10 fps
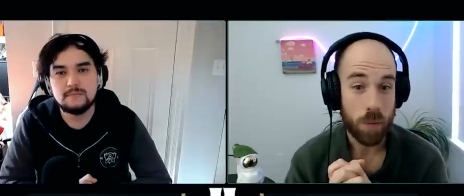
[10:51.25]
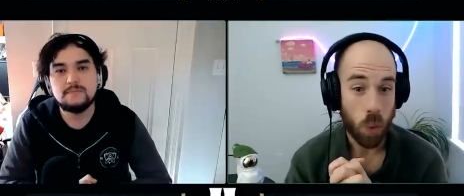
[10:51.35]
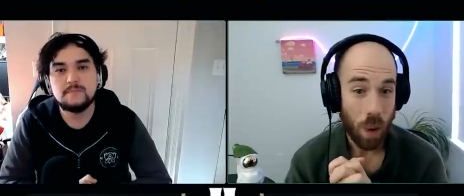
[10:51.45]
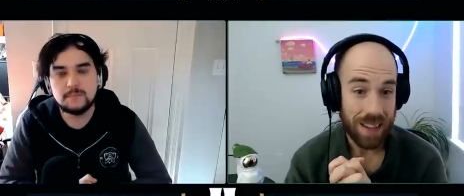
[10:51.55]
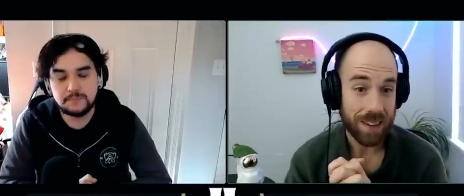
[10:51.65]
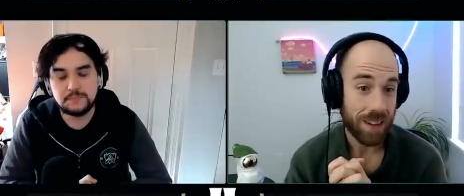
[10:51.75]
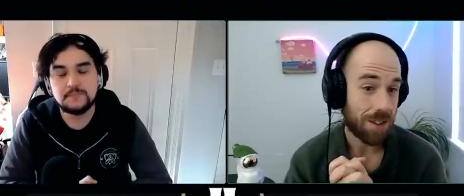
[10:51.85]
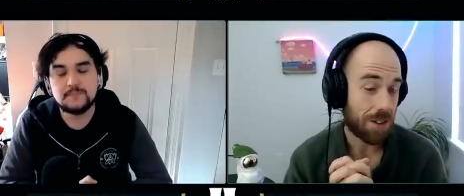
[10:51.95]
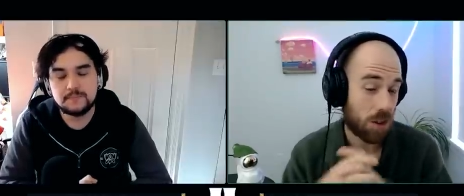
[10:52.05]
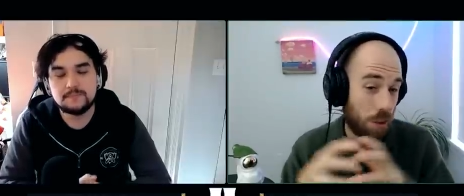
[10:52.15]
Speaker 1: twenty
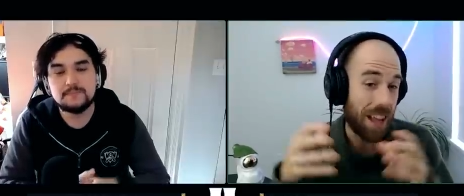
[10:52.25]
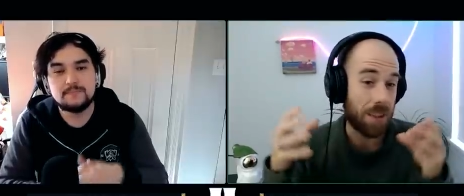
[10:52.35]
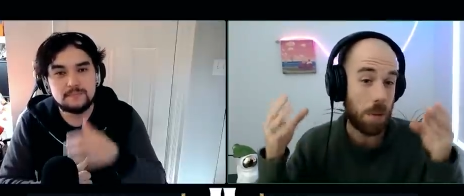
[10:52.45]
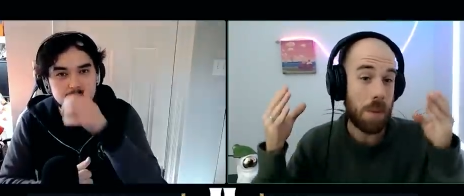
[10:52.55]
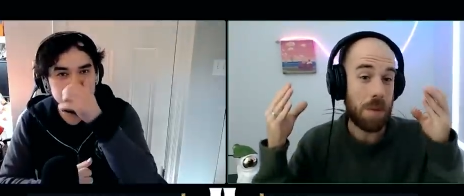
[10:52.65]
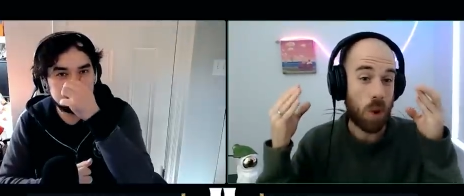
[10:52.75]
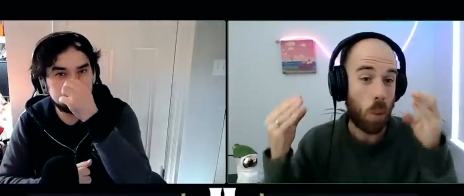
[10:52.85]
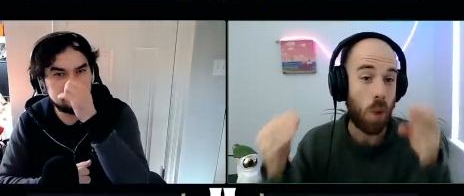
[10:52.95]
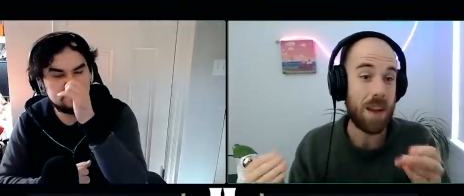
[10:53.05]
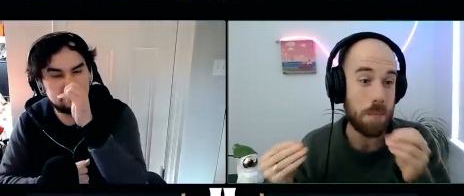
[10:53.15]
lists. So that's maybe the
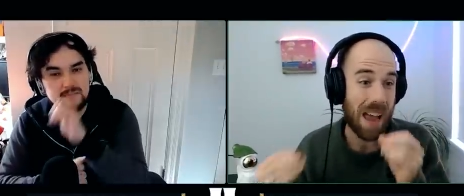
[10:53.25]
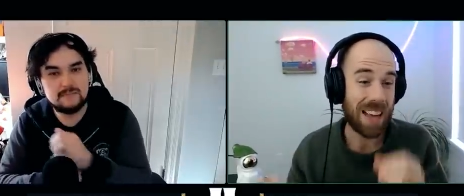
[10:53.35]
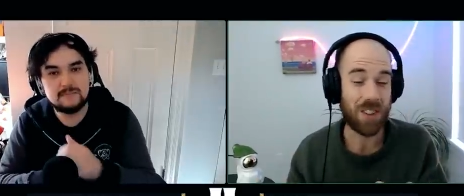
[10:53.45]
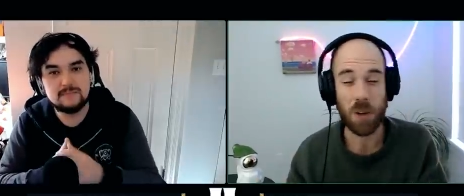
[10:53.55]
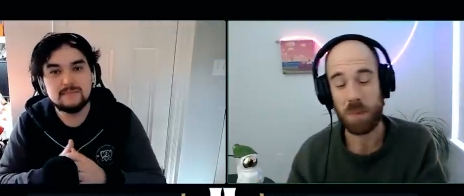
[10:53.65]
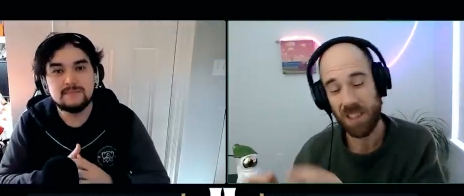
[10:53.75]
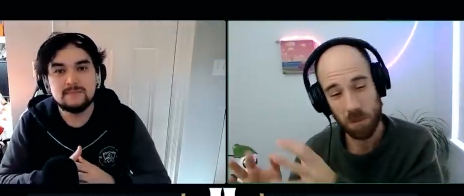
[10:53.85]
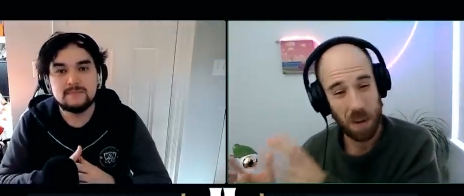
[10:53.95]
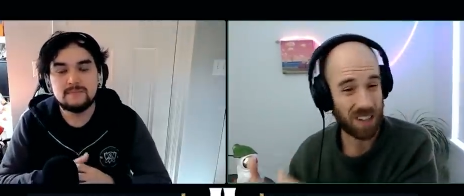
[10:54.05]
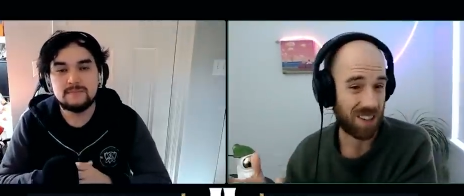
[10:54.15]
one matchup,
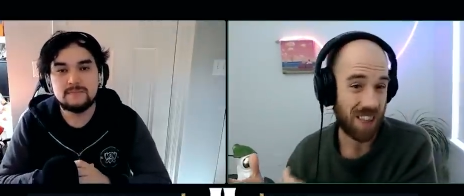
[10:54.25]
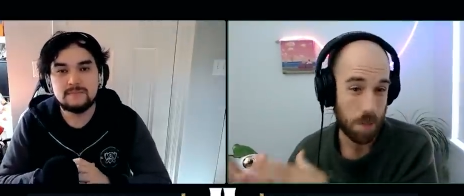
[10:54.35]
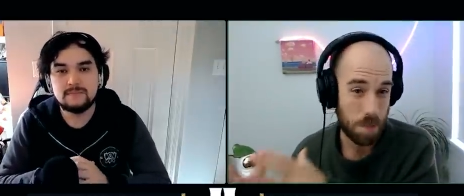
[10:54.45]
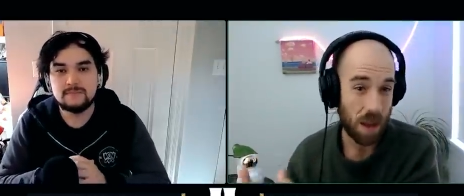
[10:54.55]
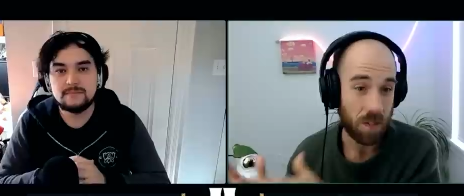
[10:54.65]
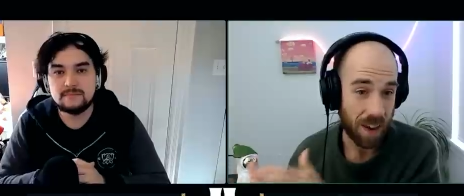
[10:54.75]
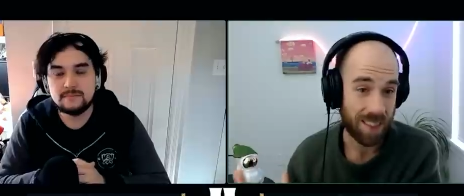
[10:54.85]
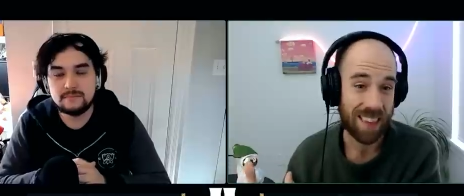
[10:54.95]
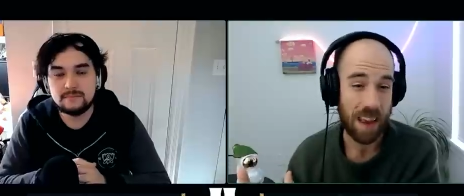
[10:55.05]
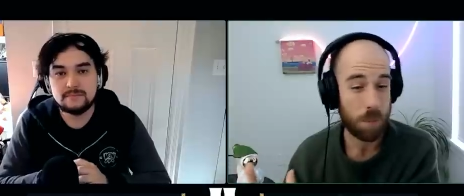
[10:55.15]
especially that Bel'Veth
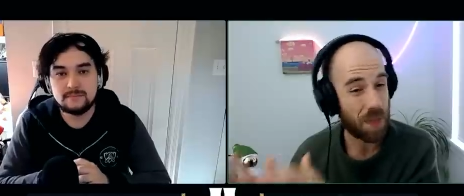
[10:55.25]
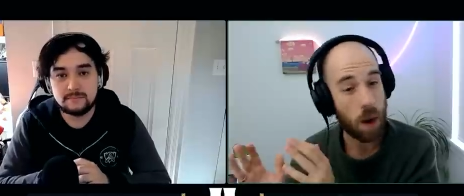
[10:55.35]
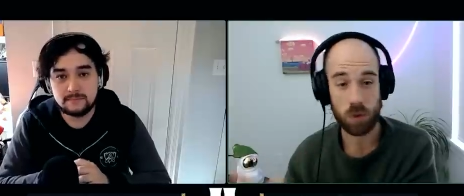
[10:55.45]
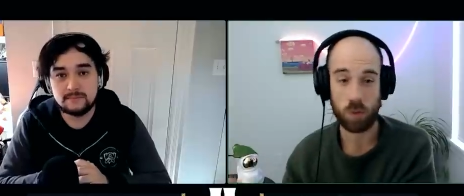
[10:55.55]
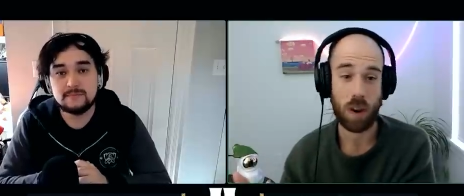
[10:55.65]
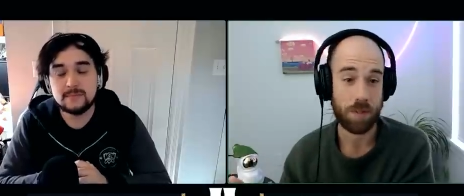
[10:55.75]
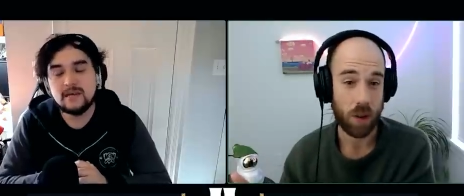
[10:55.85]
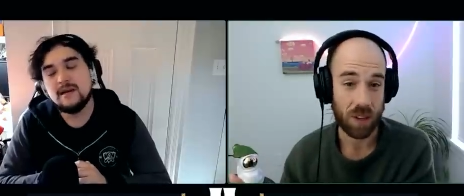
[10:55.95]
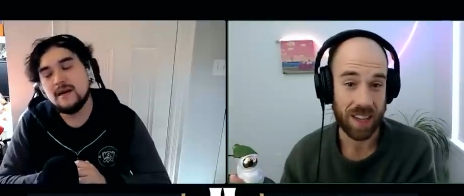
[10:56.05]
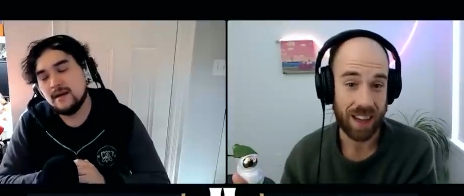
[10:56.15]
game. That was rough out
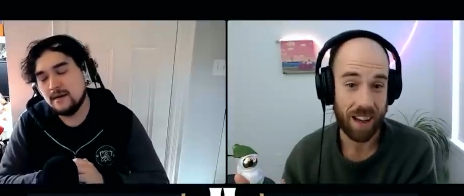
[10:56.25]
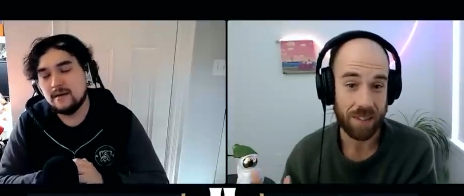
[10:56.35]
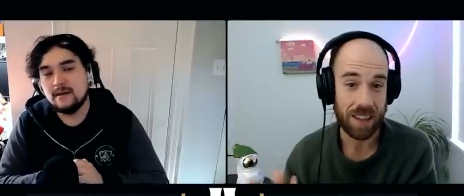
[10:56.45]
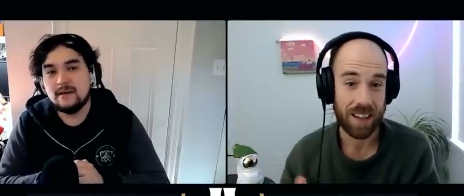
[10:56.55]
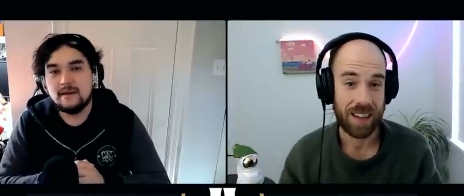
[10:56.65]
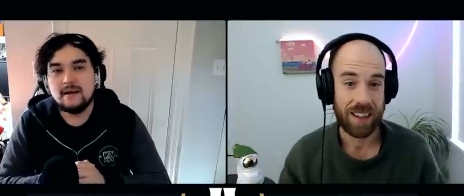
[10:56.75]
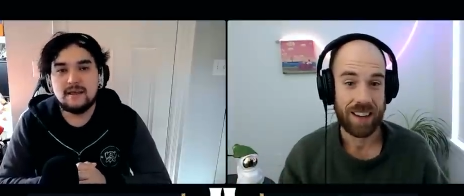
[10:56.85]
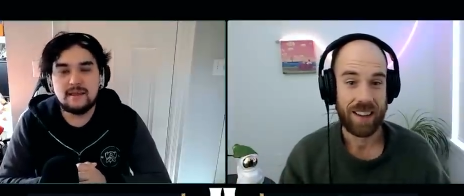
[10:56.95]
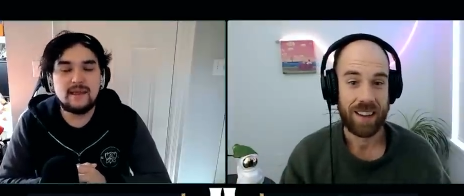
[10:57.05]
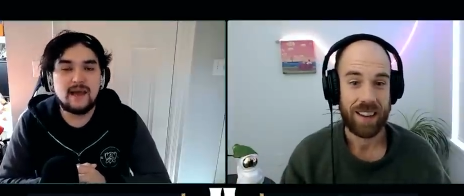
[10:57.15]
of Kanavi.
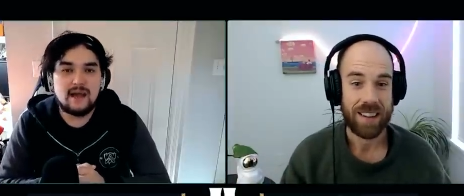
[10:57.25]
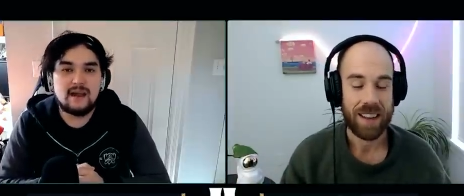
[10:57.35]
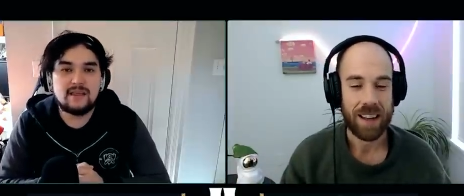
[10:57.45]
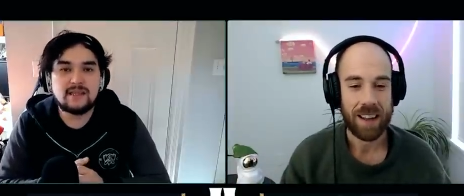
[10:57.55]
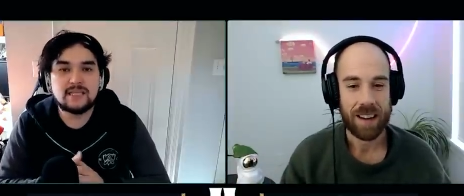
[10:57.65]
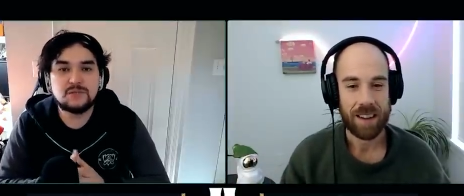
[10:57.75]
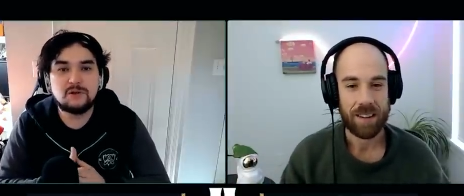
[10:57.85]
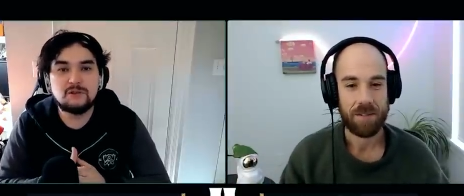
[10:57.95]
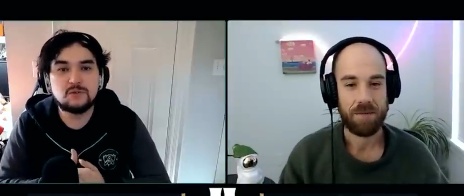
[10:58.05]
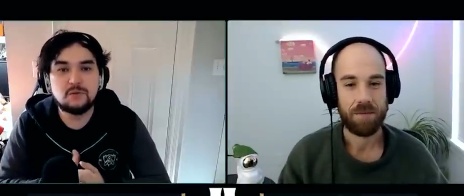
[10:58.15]
Speaker 2: Yeah, and I think that's one of
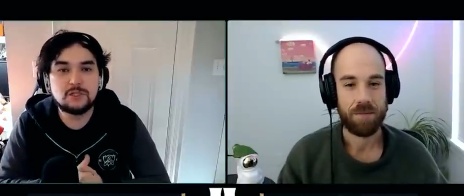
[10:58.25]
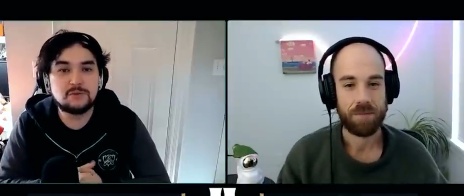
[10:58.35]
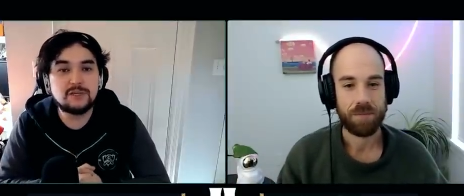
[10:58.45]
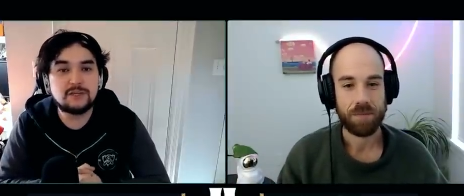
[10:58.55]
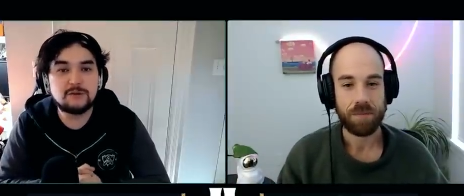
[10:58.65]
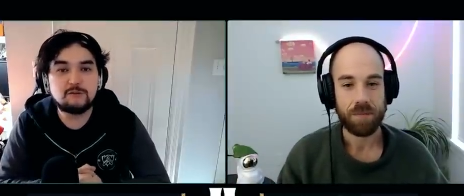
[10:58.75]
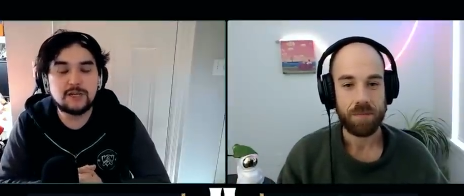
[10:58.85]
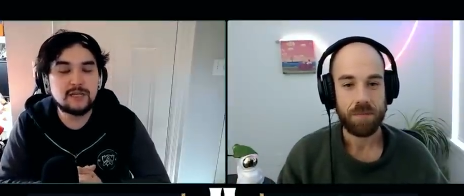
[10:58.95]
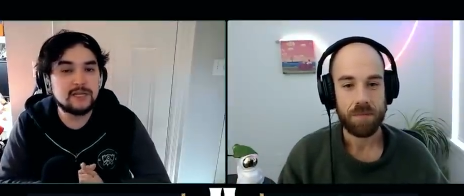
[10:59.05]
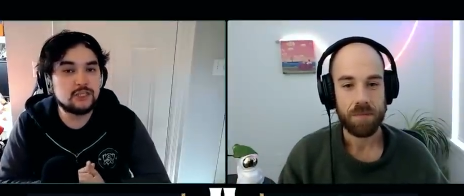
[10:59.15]
those ones where you can
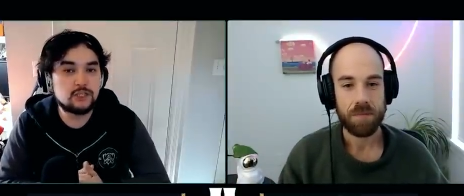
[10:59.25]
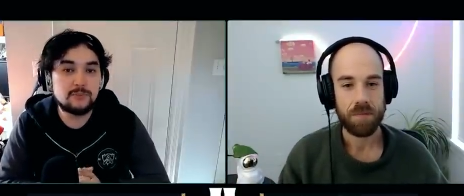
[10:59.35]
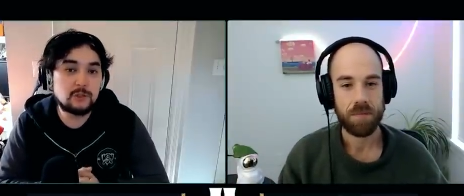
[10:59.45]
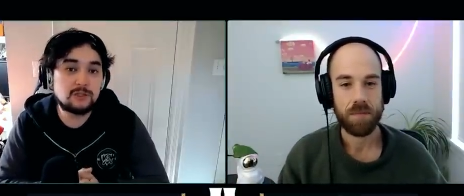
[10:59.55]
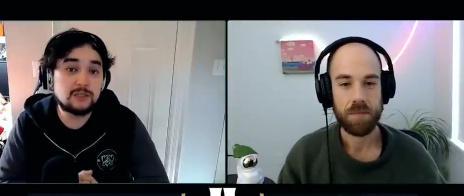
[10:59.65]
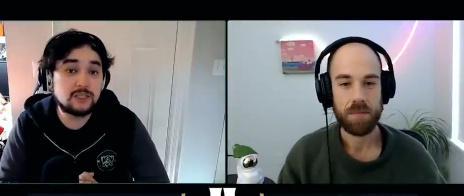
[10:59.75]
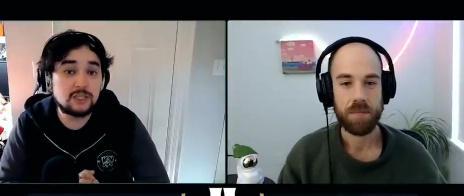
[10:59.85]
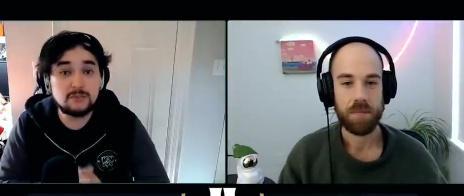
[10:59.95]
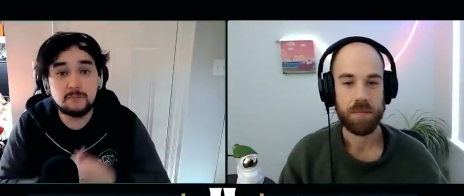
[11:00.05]
really attribute to just